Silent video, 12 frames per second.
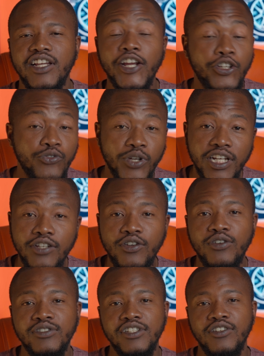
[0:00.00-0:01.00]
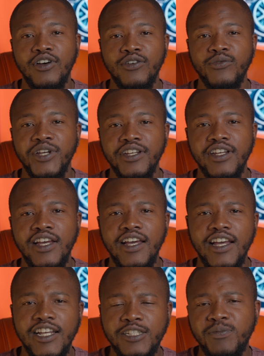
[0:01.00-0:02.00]
It really goes a long way,
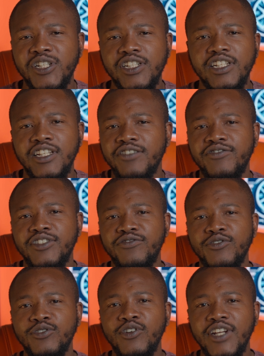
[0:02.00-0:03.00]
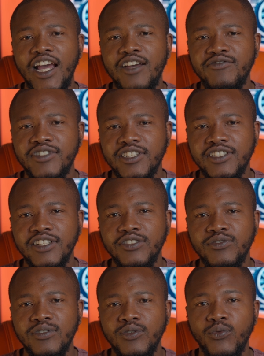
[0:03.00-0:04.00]
especially even if you don't have a residual.